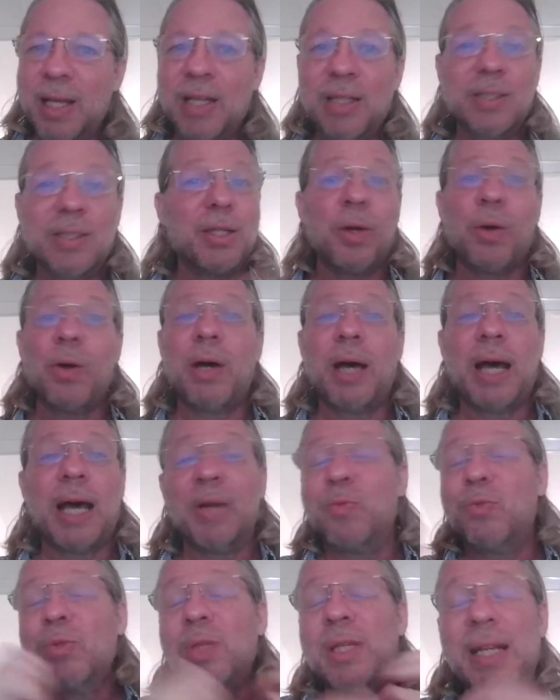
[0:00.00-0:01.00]
So I
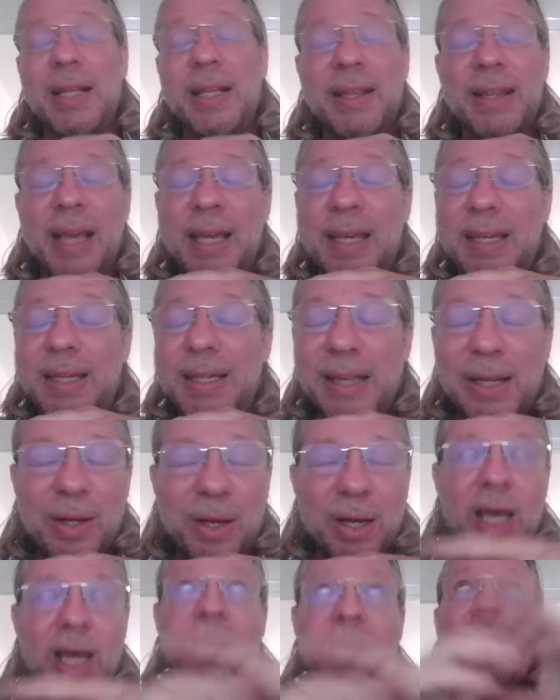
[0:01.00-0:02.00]
really thank
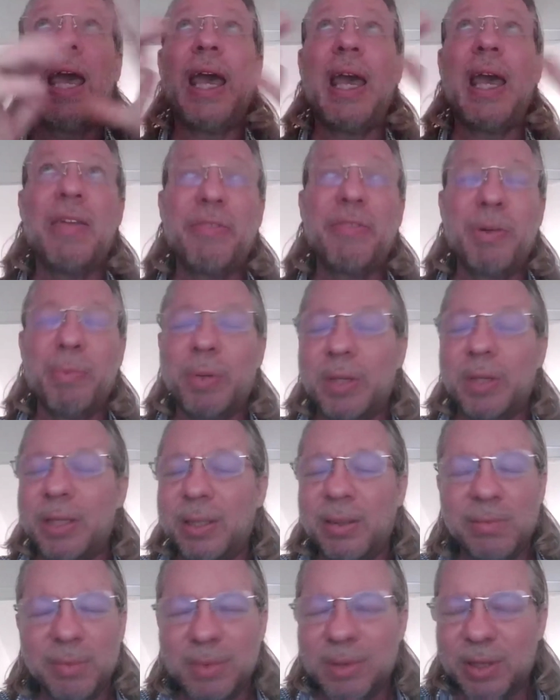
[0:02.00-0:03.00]

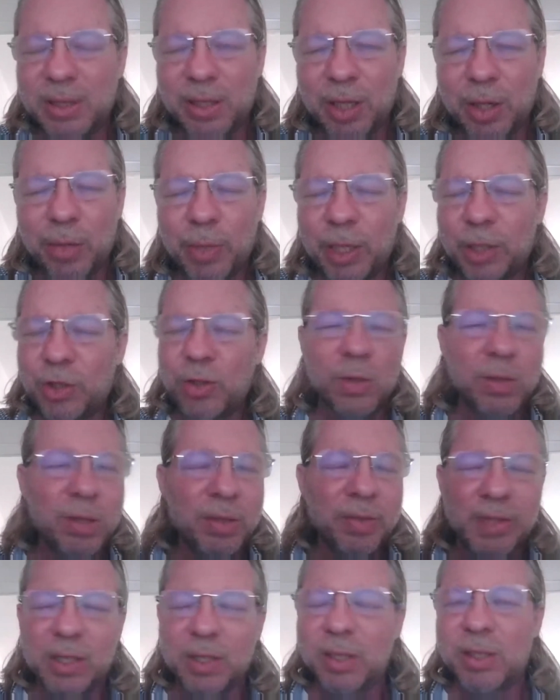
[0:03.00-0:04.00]
everybody so much, all
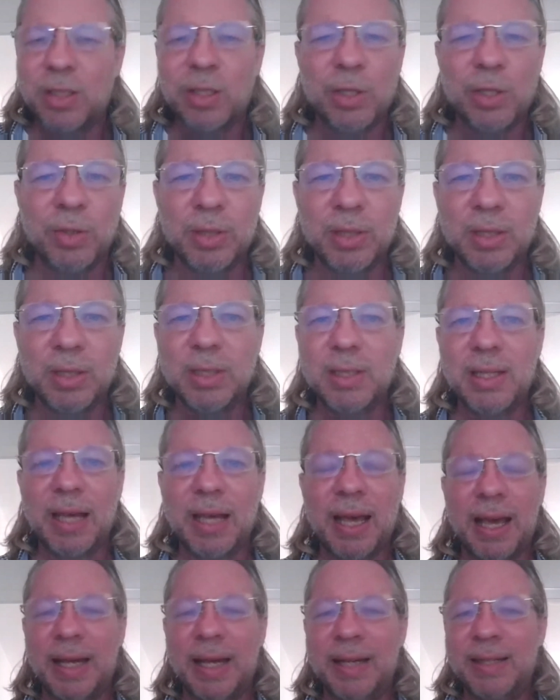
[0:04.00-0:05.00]
of the students,
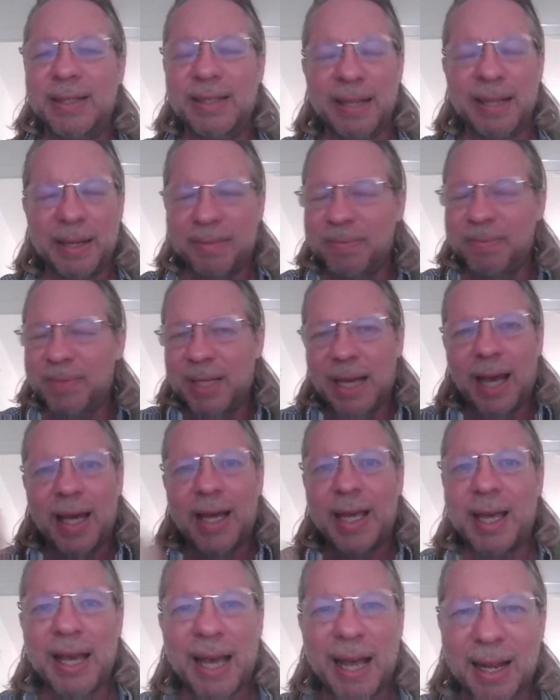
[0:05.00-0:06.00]
and
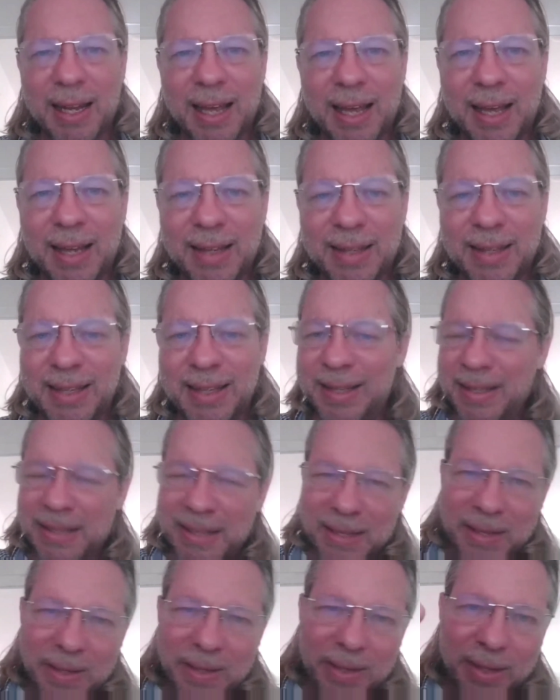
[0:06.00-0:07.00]
Aya Al-Hathi,
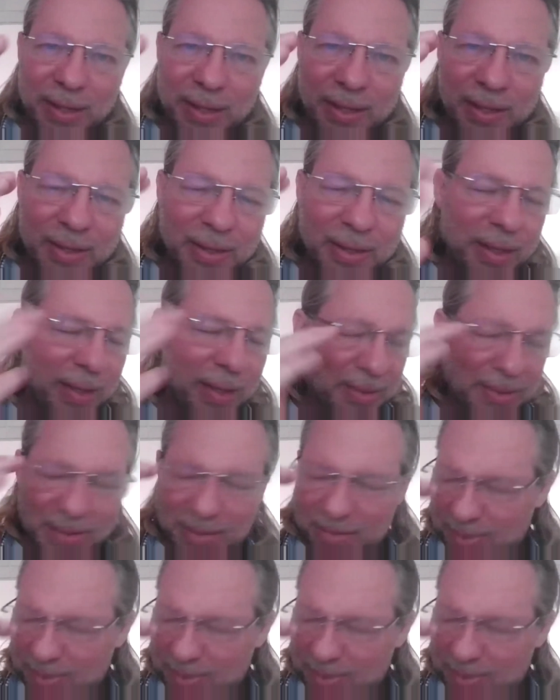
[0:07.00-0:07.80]
the